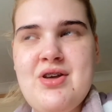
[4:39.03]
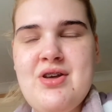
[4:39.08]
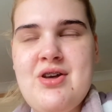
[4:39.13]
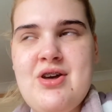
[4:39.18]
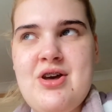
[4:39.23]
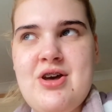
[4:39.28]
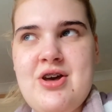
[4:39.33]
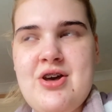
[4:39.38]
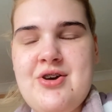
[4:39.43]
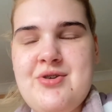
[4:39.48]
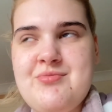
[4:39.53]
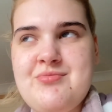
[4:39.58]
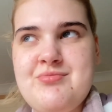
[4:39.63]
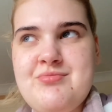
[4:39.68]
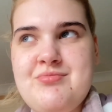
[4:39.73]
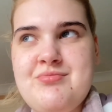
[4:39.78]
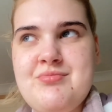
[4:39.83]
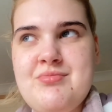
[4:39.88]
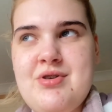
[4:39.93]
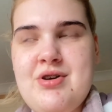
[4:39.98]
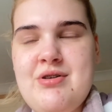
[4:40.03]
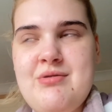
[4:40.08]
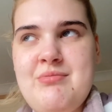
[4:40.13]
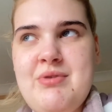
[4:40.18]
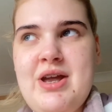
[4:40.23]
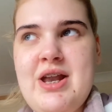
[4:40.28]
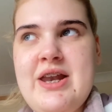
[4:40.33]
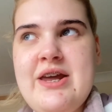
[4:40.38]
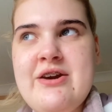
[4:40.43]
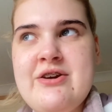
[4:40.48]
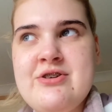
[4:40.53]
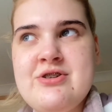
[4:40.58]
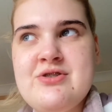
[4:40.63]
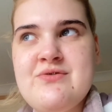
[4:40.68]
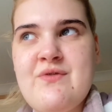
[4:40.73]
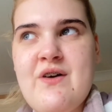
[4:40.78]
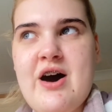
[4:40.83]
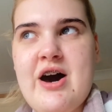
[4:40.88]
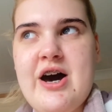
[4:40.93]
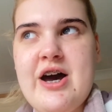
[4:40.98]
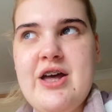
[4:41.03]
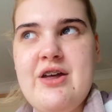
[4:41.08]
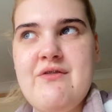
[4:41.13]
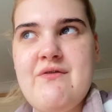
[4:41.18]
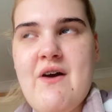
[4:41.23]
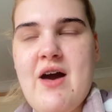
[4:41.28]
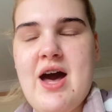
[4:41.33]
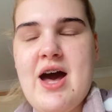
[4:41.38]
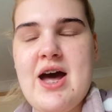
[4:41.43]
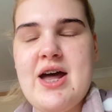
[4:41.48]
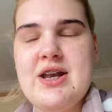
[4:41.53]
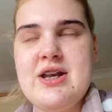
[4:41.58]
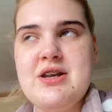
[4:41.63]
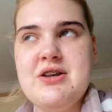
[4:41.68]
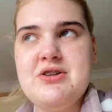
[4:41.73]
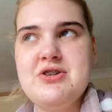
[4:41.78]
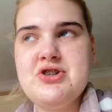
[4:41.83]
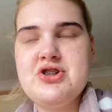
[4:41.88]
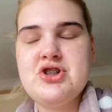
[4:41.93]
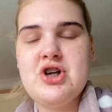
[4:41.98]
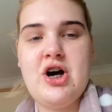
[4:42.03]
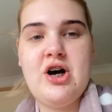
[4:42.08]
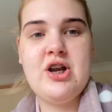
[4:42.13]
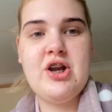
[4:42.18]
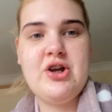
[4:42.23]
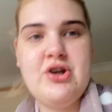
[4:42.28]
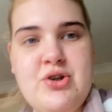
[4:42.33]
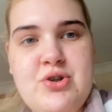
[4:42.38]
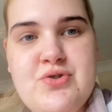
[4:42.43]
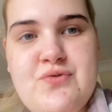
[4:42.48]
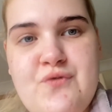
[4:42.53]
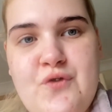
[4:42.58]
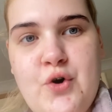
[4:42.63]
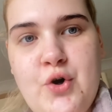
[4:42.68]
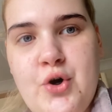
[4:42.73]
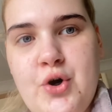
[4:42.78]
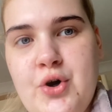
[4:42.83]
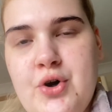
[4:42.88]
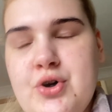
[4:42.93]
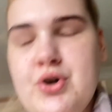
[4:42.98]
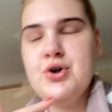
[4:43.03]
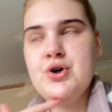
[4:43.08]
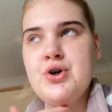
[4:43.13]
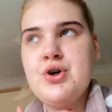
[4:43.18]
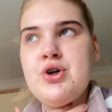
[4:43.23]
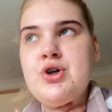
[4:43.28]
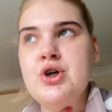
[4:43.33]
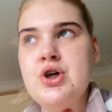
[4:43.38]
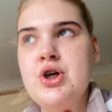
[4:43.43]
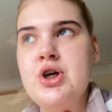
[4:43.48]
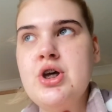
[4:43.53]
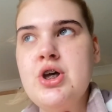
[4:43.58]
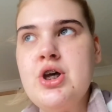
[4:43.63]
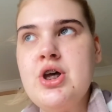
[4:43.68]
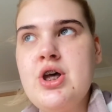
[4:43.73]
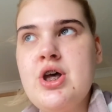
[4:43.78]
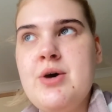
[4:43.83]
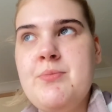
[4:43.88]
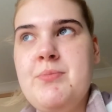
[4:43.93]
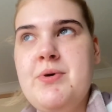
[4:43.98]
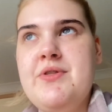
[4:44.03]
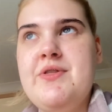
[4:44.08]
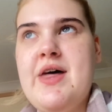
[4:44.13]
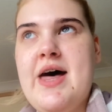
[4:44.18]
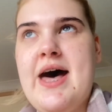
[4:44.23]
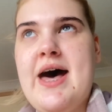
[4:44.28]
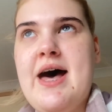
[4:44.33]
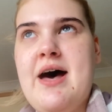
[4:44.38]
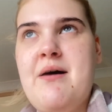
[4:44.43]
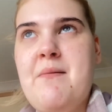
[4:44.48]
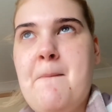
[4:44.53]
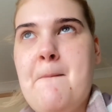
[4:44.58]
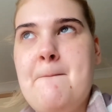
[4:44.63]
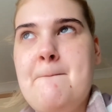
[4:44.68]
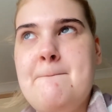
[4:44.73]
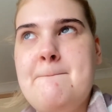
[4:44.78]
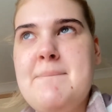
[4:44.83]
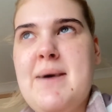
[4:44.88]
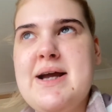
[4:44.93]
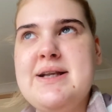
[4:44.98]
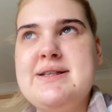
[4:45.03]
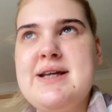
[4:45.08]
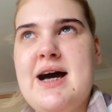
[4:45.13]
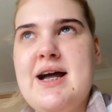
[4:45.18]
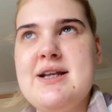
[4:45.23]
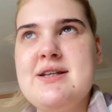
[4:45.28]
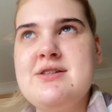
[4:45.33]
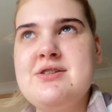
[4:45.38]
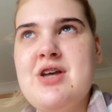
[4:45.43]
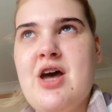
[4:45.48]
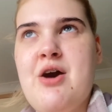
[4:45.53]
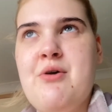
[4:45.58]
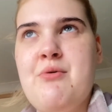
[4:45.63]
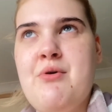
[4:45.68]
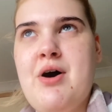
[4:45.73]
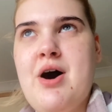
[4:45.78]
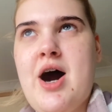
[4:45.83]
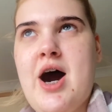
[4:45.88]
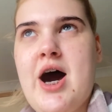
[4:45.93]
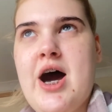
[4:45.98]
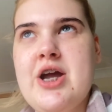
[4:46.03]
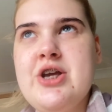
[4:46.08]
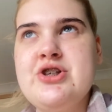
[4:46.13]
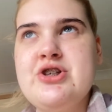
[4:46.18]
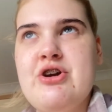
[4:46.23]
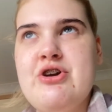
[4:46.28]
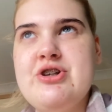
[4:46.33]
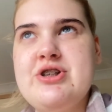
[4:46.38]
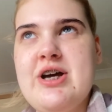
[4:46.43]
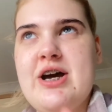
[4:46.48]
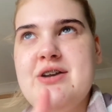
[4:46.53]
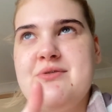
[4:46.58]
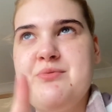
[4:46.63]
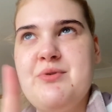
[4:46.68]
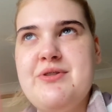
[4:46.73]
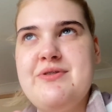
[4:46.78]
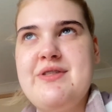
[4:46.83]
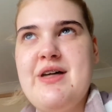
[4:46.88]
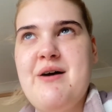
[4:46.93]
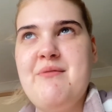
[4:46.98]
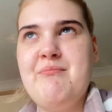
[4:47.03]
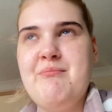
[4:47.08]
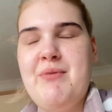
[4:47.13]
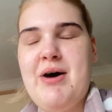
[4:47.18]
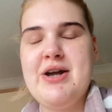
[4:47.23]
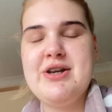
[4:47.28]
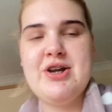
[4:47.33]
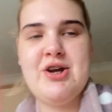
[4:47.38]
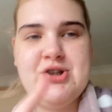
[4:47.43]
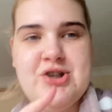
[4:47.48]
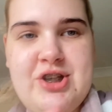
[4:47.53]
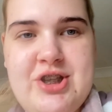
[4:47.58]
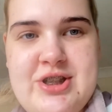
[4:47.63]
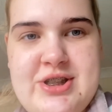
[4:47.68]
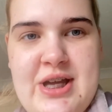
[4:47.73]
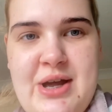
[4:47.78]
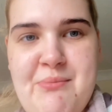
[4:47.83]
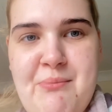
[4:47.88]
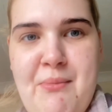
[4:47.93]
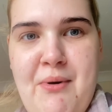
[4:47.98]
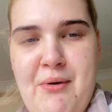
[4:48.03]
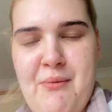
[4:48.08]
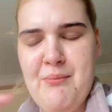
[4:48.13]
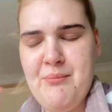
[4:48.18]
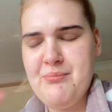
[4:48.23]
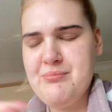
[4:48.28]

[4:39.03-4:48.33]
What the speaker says: Amelia, who's 5, and Charlotte, who's 4. But they're my dad, so I share a dad with them, but I don't share the same mum.